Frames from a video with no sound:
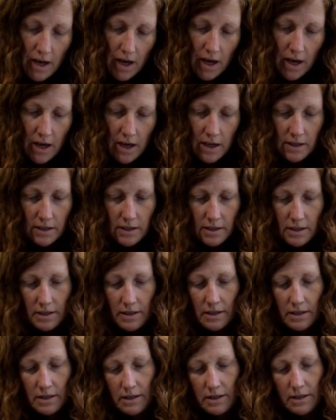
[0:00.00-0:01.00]
and
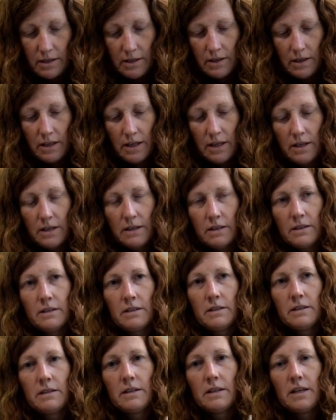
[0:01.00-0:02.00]

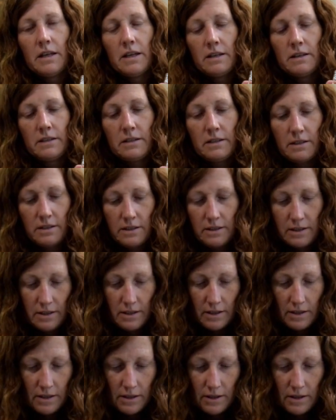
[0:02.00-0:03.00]
here is
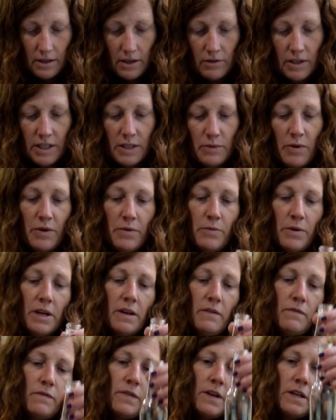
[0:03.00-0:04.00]
the Holy Spirit. We
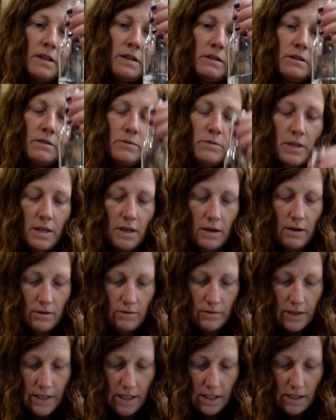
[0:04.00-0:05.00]
get filled with the
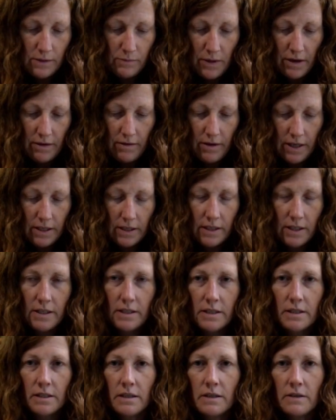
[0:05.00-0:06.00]
Holy Spirit.
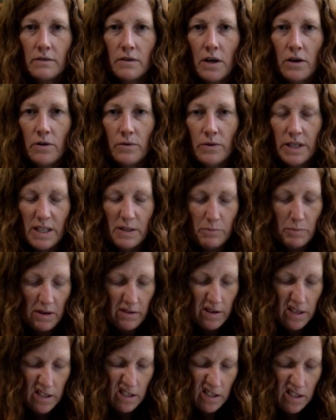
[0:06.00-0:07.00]
This is kind of Holy
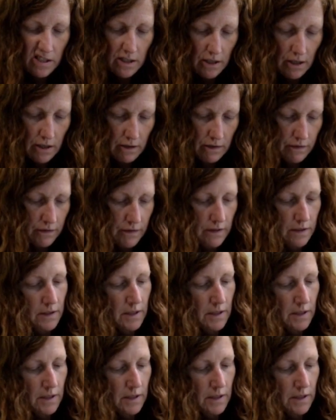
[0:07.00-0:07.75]
Spirit stuff.